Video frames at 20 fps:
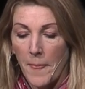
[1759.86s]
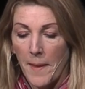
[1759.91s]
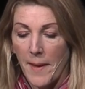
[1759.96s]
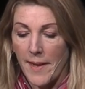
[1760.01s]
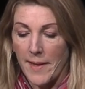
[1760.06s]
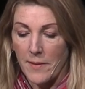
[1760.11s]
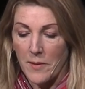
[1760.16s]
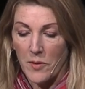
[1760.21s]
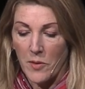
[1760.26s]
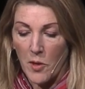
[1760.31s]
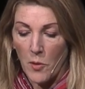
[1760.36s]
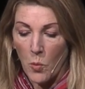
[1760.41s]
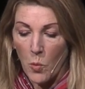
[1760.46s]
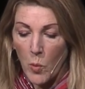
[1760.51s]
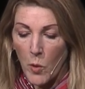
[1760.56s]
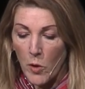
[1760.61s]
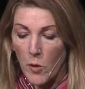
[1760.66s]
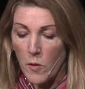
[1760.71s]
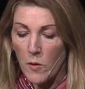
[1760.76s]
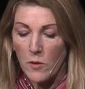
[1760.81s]
It's the
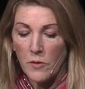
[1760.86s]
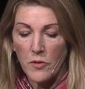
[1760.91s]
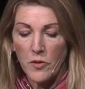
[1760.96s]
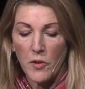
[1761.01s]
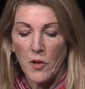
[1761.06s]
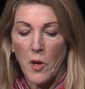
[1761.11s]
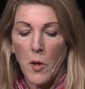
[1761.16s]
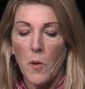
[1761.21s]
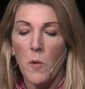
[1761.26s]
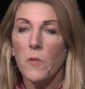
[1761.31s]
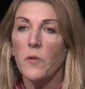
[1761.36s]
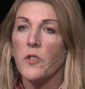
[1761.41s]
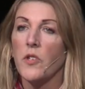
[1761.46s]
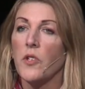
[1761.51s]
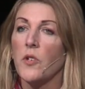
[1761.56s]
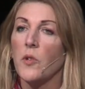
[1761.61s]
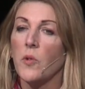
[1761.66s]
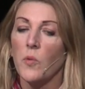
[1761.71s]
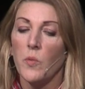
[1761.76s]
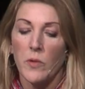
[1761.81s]
world's go
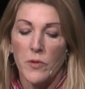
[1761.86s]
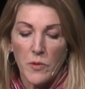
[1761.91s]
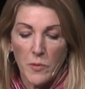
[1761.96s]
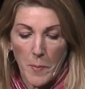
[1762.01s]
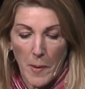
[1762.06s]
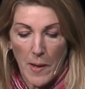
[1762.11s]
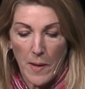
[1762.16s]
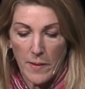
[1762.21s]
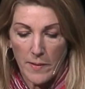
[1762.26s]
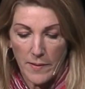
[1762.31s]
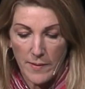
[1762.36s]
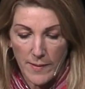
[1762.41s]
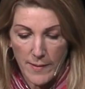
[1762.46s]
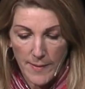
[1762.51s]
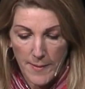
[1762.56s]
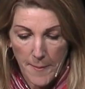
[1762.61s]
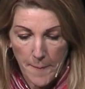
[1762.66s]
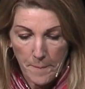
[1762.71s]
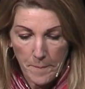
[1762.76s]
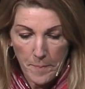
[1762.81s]
to
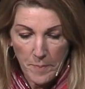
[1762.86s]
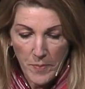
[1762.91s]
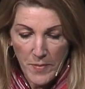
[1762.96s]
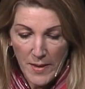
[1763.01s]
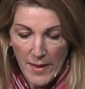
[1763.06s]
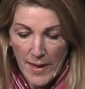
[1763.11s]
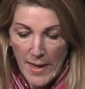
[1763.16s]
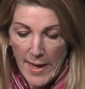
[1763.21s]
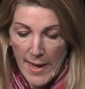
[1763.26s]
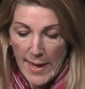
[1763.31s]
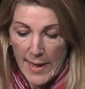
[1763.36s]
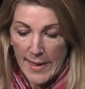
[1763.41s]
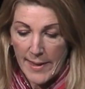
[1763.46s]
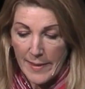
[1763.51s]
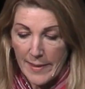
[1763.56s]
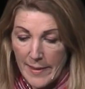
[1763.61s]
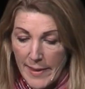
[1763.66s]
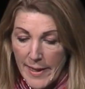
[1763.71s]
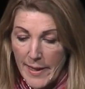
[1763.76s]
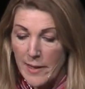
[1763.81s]
response.
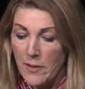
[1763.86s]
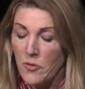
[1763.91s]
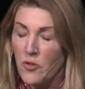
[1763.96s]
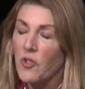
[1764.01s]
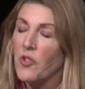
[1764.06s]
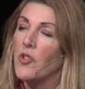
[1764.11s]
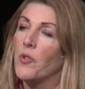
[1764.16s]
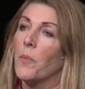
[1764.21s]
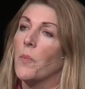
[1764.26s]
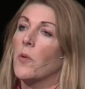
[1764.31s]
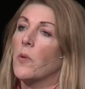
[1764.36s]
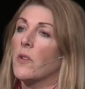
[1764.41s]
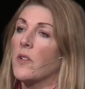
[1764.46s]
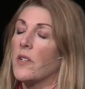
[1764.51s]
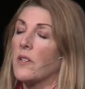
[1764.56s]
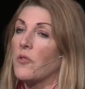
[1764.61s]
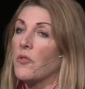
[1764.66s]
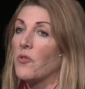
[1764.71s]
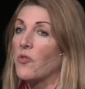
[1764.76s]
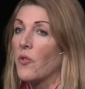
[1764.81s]
It leads to more
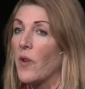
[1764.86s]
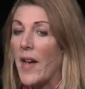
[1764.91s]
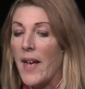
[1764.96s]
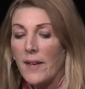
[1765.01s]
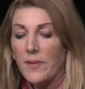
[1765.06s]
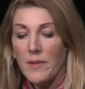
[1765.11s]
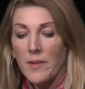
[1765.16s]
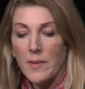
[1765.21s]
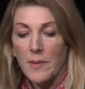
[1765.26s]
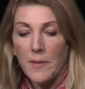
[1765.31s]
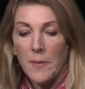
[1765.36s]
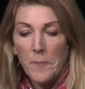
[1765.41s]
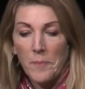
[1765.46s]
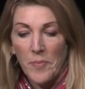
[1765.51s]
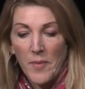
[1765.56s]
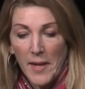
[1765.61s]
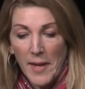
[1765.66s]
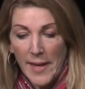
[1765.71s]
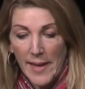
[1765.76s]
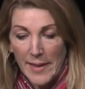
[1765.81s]
distress.
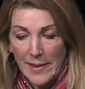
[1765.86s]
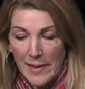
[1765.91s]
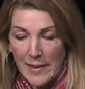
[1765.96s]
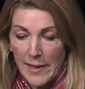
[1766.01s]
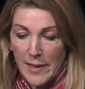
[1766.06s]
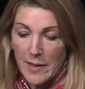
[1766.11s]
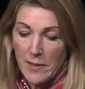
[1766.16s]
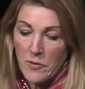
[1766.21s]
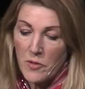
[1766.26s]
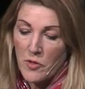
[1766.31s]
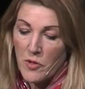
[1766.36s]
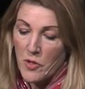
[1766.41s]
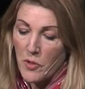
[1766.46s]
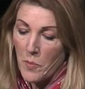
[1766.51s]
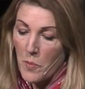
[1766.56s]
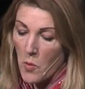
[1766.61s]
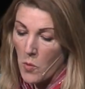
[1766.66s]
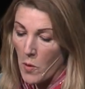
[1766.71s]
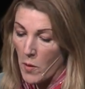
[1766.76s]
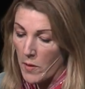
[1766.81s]
It leads
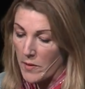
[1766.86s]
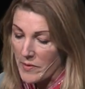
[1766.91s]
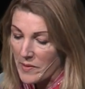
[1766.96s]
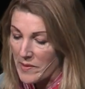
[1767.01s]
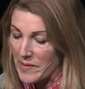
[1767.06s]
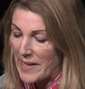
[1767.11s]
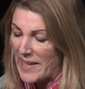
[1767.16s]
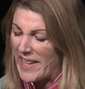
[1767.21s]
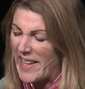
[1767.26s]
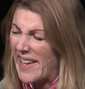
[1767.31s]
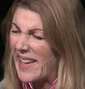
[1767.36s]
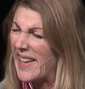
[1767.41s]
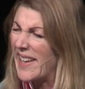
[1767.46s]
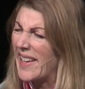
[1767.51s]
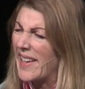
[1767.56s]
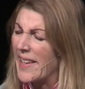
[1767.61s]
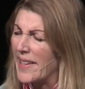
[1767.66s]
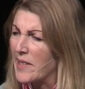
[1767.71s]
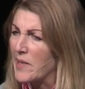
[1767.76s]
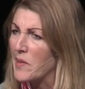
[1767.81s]
to more
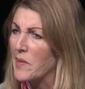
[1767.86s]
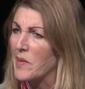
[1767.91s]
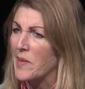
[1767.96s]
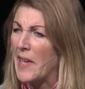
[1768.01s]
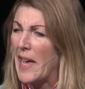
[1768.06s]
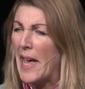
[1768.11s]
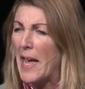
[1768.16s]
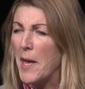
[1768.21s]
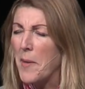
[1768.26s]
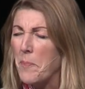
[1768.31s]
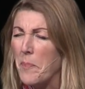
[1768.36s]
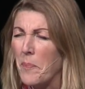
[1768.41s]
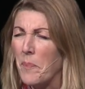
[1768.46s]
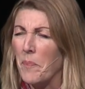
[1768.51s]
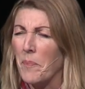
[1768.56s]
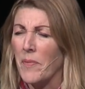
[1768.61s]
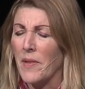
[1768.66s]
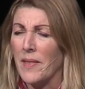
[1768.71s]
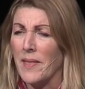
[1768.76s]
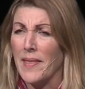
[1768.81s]
seeking escape
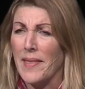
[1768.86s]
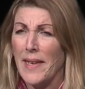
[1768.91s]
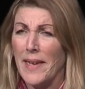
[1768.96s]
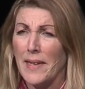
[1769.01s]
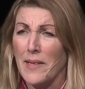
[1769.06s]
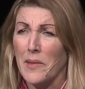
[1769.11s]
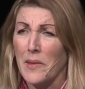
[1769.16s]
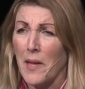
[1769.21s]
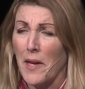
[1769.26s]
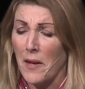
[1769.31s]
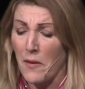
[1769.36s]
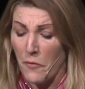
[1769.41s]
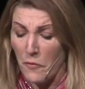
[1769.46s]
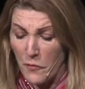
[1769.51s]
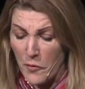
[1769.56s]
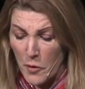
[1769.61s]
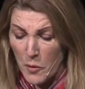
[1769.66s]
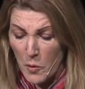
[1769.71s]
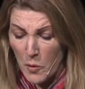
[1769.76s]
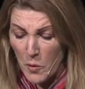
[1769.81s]
and things like
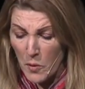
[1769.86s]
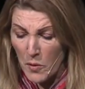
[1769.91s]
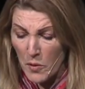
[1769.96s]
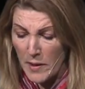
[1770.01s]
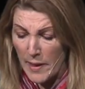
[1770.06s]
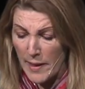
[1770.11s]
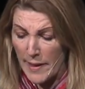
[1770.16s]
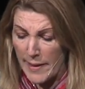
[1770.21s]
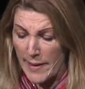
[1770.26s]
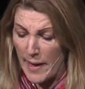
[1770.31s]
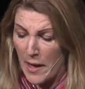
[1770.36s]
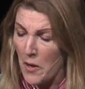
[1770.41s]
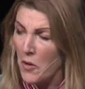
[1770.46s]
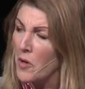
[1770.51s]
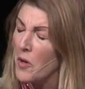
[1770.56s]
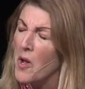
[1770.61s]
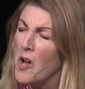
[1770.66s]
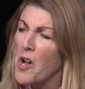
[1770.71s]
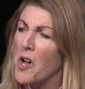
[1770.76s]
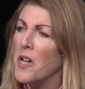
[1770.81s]
food and
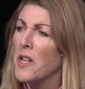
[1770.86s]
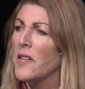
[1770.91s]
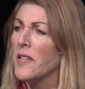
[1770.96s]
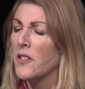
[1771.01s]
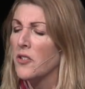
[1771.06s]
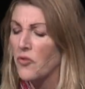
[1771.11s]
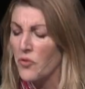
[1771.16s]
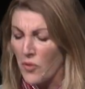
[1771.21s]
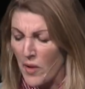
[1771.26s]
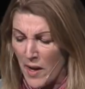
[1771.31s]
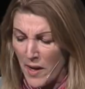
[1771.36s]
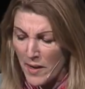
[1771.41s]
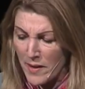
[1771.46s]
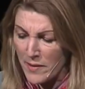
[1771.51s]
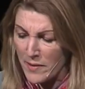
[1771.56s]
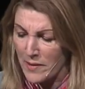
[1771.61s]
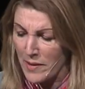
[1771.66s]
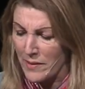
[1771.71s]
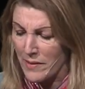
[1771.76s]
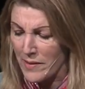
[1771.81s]
alcohol and
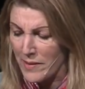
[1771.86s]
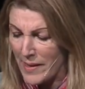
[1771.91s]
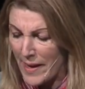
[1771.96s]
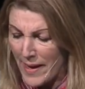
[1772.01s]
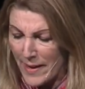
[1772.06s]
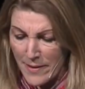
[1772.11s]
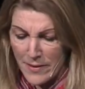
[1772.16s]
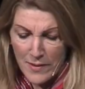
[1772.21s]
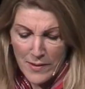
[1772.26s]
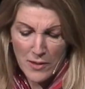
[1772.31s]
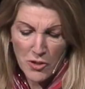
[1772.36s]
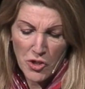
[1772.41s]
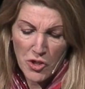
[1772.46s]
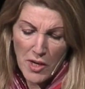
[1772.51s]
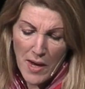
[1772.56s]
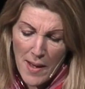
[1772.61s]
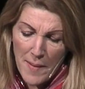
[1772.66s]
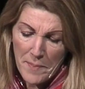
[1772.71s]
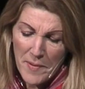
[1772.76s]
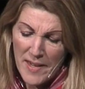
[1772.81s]
drugs and sex and
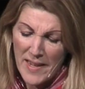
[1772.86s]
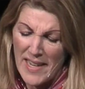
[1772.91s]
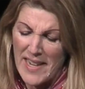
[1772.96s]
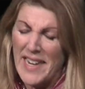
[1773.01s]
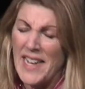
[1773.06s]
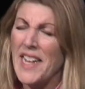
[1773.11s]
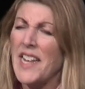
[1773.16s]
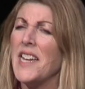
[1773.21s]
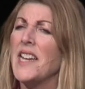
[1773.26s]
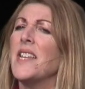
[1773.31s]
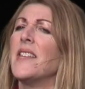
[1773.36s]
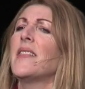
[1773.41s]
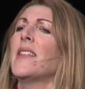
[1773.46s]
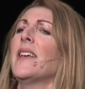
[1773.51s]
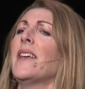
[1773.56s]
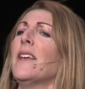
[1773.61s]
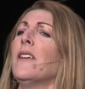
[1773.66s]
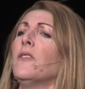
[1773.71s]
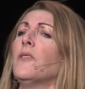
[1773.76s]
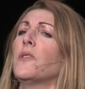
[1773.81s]
shopping and
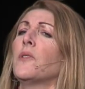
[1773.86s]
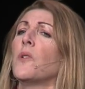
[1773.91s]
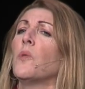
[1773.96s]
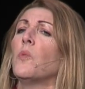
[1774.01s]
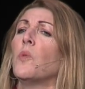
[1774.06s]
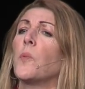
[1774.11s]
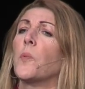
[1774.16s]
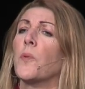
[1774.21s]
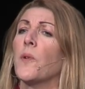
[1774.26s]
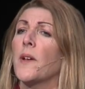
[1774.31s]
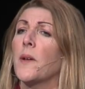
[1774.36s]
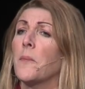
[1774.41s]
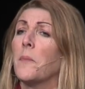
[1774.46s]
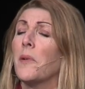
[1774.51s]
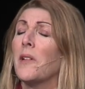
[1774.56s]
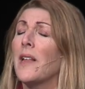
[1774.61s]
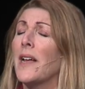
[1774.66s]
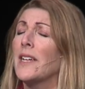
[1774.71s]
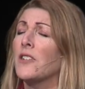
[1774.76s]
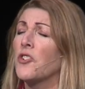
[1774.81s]
anything else that will bring
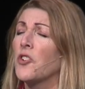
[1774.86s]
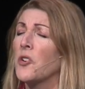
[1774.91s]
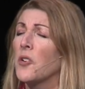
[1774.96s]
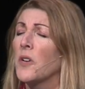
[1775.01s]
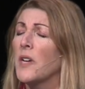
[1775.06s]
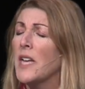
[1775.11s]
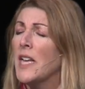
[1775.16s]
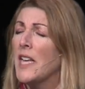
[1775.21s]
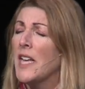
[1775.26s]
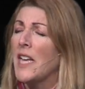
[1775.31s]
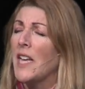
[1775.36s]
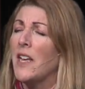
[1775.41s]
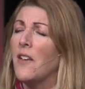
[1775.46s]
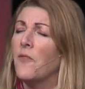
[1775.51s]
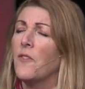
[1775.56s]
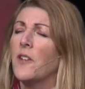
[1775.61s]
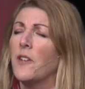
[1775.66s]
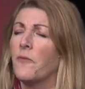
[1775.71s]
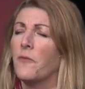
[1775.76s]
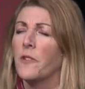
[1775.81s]
pleasure,
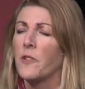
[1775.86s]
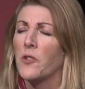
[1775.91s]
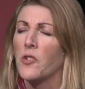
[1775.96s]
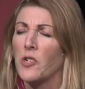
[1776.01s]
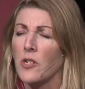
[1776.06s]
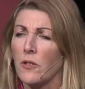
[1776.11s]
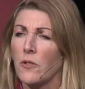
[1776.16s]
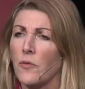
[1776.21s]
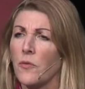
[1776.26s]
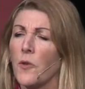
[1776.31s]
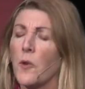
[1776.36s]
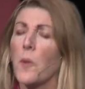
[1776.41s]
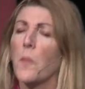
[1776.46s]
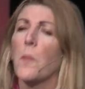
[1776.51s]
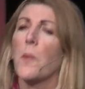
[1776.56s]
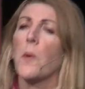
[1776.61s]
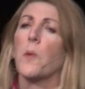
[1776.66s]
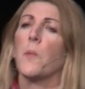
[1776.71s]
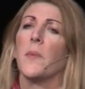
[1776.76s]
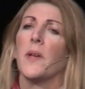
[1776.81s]
even if it's just for a
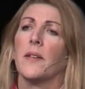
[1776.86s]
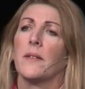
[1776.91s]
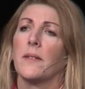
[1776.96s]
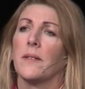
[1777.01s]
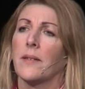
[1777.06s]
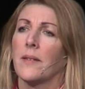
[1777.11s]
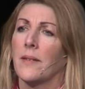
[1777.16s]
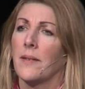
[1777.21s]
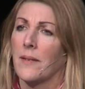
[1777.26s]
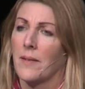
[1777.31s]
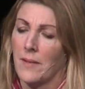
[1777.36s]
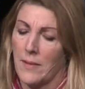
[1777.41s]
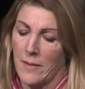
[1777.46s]
moment.